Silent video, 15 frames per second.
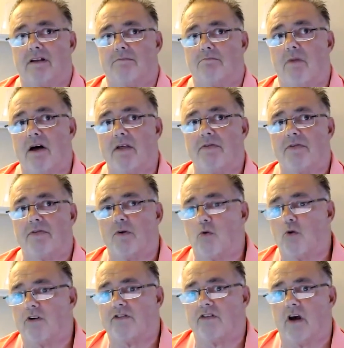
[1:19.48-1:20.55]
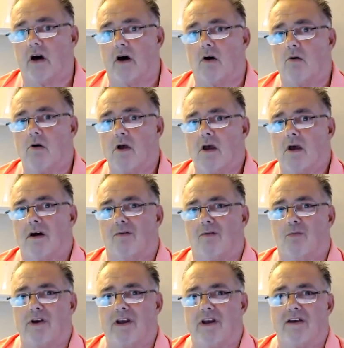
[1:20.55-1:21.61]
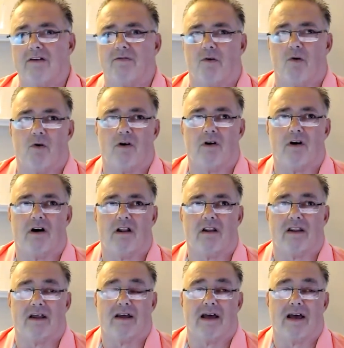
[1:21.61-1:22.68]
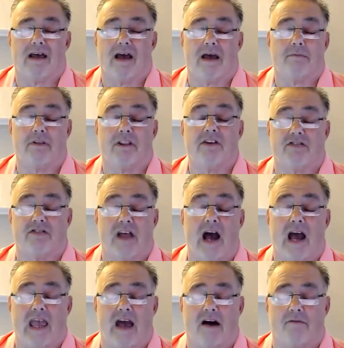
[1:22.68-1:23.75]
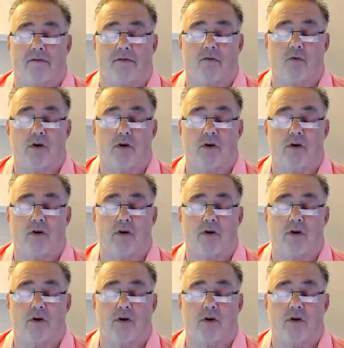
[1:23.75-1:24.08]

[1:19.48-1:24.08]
month or so, we've all, at least I have,